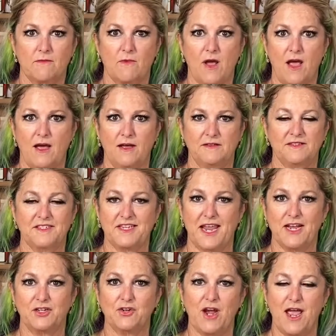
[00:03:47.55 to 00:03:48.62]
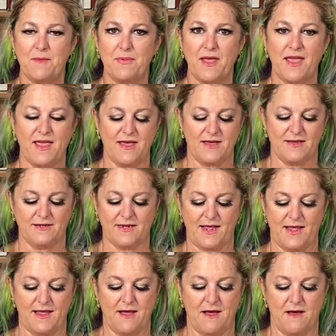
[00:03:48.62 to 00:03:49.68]
a sand trap and
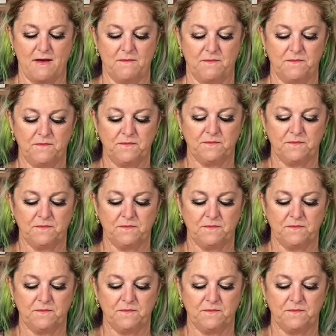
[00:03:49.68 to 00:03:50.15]
a,